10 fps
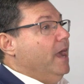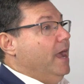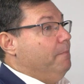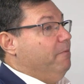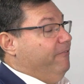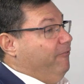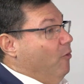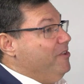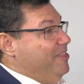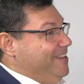uh,
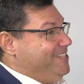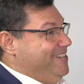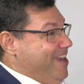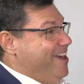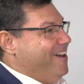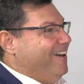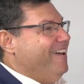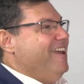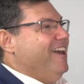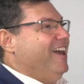before this year,
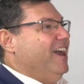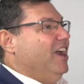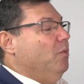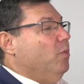uh,